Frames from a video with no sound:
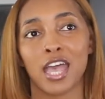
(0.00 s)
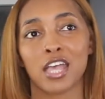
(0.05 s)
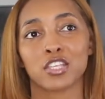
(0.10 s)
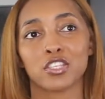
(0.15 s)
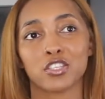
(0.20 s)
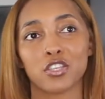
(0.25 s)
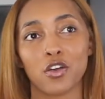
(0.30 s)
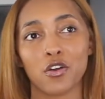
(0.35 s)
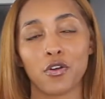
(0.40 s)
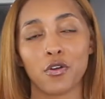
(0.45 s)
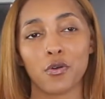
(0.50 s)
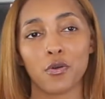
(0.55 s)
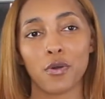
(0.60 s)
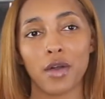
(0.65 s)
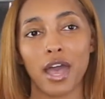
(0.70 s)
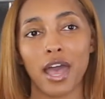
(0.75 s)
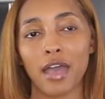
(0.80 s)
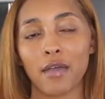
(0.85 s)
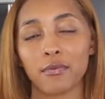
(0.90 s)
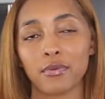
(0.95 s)

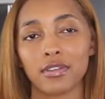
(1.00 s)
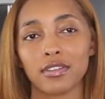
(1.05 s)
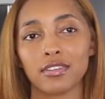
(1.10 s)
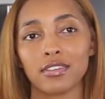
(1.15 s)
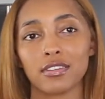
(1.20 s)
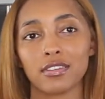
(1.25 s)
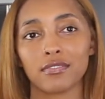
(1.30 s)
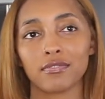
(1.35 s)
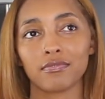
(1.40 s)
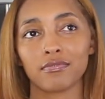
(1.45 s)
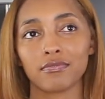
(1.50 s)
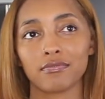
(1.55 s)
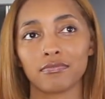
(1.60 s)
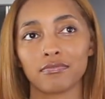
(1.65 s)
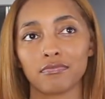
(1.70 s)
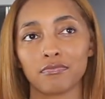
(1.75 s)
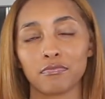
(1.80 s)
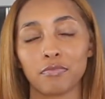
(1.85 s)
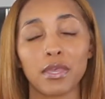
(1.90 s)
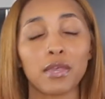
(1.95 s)
So I would
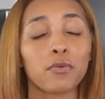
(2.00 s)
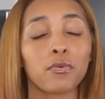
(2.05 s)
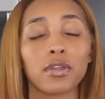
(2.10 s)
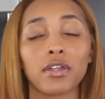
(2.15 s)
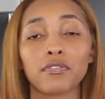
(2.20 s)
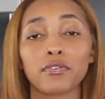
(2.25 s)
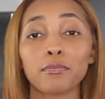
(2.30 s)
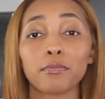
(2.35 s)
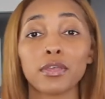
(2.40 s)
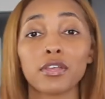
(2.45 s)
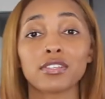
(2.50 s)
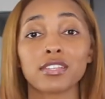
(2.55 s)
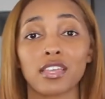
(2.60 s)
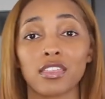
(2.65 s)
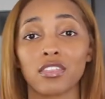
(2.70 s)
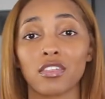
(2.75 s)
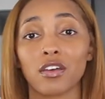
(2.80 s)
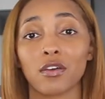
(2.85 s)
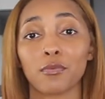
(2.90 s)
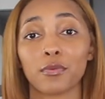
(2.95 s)
pick whatever meals I
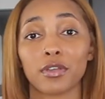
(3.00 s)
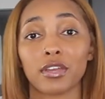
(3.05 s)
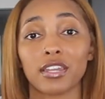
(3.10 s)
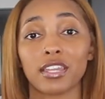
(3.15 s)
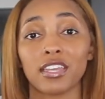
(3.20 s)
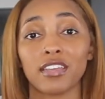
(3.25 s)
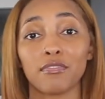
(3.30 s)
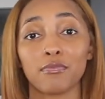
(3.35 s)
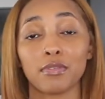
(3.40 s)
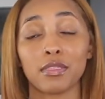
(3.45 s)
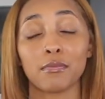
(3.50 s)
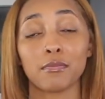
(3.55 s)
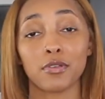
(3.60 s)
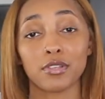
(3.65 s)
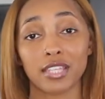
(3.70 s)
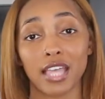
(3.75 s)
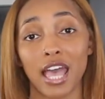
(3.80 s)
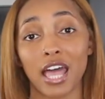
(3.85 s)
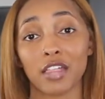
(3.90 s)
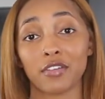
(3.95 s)
thought were going to give me the
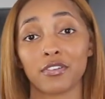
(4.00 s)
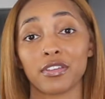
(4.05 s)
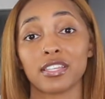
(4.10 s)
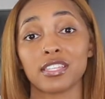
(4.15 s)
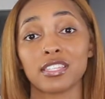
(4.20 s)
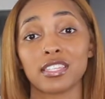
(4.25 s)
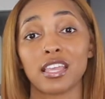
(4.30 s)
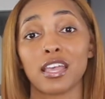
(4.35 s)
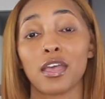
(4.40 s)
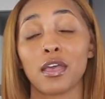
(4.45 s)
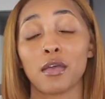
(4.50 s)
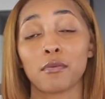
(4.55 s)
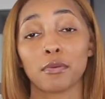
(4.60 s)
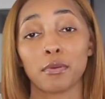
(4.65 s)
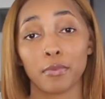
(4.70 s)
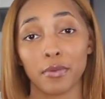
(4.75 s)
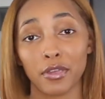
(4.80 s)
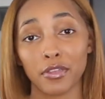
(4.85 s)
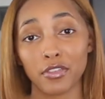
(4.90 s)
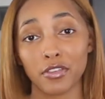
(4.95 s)
most calories,
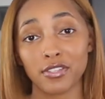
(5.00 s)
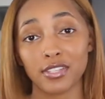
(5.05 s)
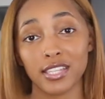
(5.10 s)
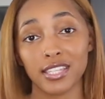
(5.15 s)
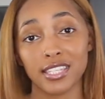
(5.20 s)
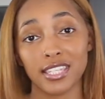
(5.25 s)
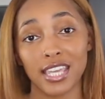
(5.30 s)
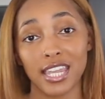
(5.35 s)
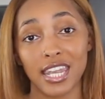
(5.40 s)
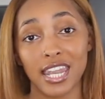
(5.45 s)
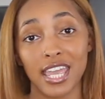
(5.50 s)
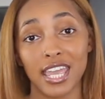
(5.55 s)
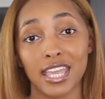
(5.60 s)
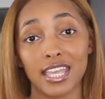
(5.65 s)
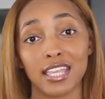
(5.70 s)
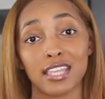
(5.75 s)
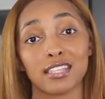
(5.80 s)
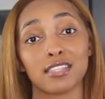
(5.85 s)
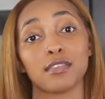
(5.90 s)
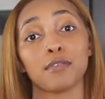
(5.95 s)
prepare those on
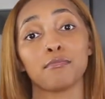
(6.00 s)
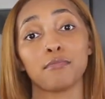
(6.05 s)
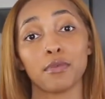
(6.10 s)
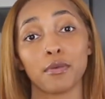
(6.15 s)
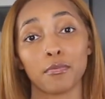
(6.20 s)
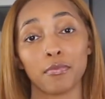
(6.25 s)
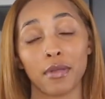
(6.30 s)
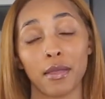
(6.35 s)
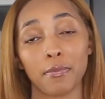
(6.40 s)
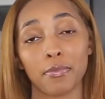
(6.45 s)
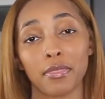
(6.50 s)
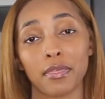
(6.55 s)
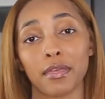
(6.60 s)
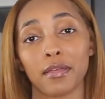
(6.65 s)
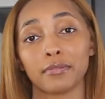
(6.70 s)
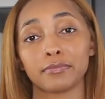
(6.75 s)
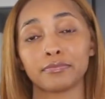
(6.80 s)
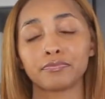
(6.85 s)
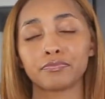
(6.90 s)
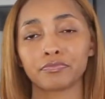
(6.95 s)
Sundays, meal prep
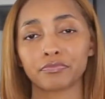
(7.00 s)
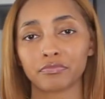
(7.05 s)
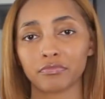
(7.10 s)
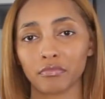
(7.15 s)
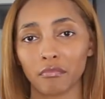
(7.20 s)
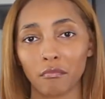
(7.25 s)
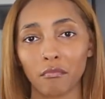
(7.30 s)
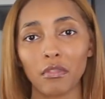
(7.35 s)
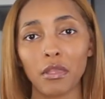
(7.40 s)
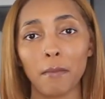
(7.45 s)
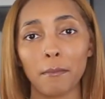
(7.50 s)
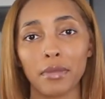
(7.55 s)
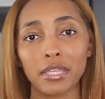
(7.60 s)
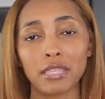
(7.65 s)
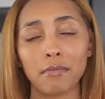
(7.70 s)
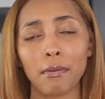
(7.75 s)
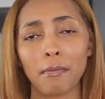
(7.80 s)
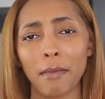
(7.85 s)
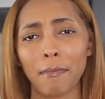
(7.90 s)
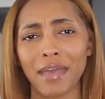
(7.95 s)
them, put
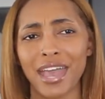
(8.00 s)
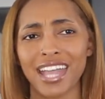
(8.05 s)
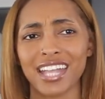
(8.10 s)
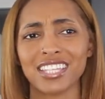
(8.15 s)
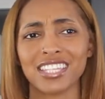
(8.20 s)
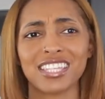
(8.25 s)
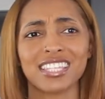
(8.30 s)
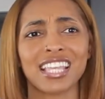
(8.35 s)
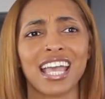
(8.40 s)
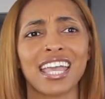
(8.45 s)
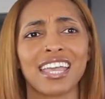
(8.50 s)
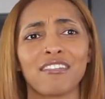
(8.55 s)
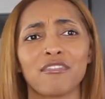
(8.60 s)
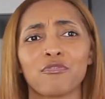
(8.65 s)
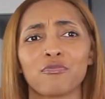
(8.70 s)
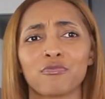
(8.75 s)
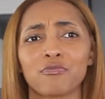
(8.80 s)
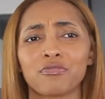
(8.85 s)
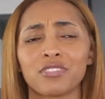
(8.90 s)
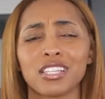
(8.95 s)
them in my packages.
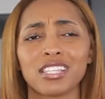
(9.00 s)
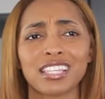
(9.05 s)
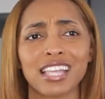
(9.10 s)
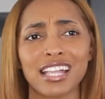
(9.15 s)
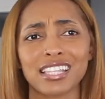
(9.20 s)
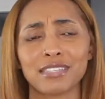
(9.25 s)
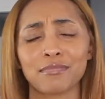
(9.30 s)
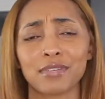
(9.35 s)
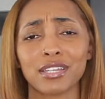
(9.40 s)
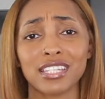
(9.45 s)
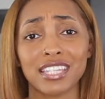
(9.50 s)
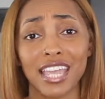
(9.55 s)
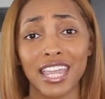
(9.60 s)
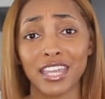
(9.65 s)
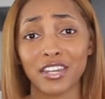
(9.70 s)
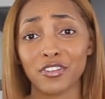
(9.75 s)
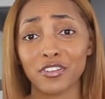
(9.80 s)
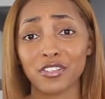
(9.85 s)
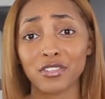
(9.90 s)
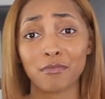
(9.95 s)
I just got some
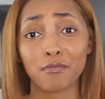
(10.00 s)
containers,